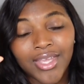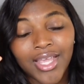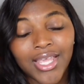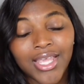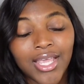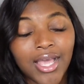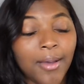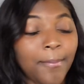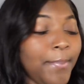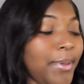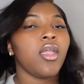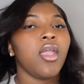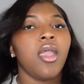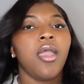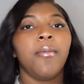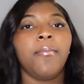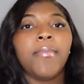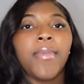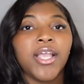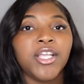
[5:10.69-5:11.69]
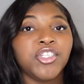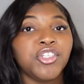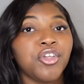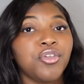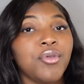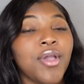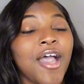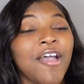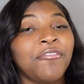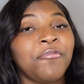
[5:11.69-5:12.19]
Yep. Make sure
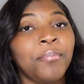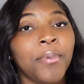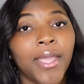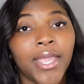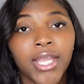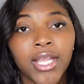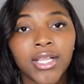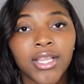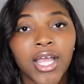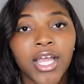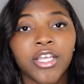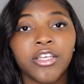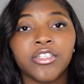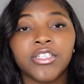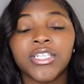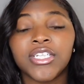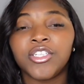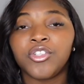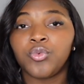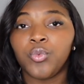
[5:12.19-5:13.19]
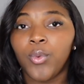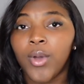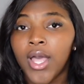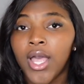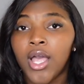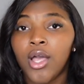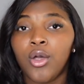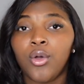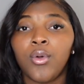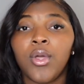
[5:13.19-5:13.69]
you have panty liners as
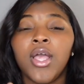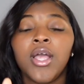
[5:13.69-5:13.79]
well